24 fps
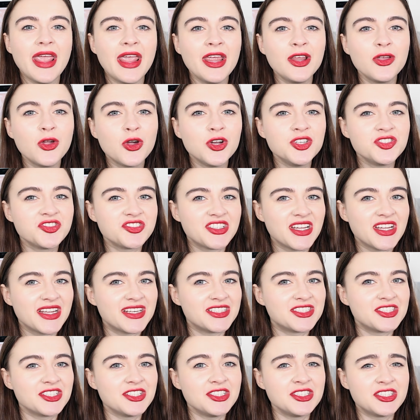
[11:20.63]
In
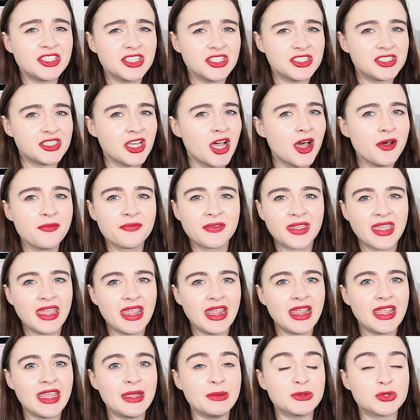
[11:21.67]
contradiction to the tough
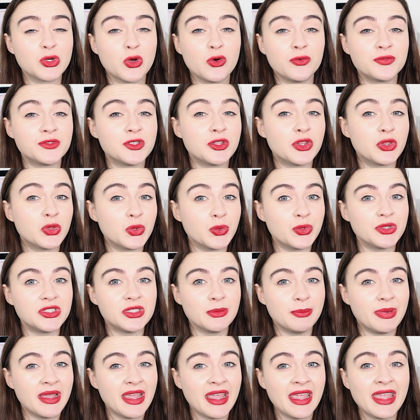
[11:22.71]
king he was often thought
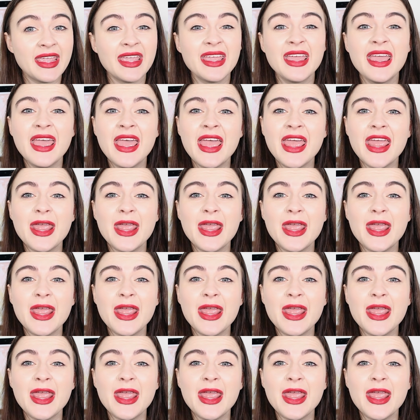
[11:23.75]
to be,